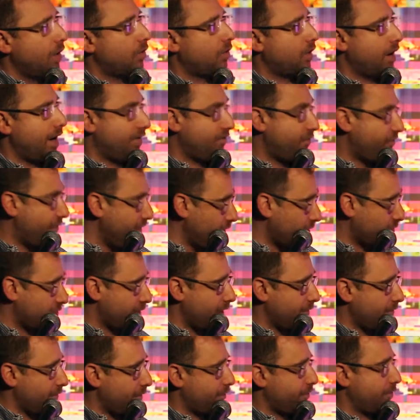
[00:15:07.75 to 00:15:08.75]
Or I feel
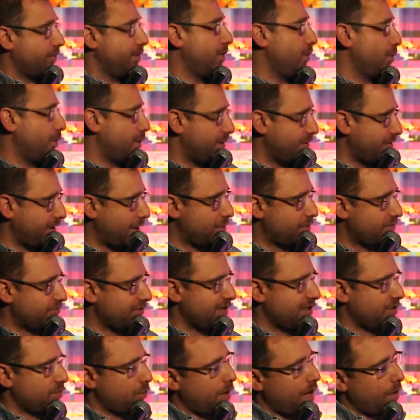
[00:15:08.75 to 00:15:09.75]
grateful for you without
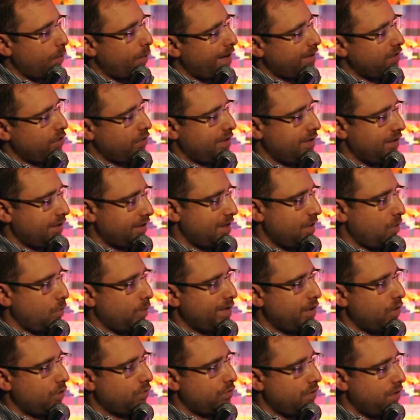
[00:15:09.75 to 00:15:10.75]
the reason why. Why do you think
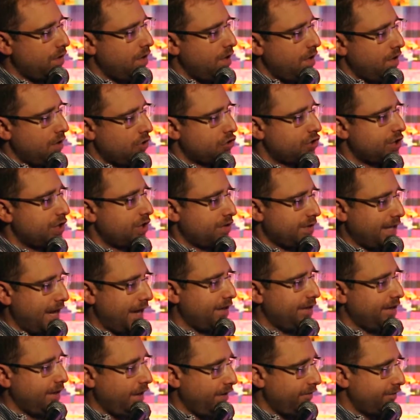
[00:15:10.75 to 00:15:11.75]
that we don't share
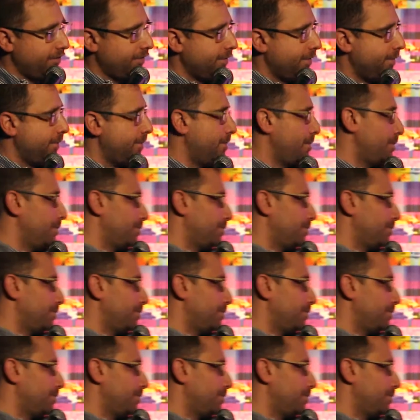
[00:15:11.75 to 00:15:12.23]
that enough?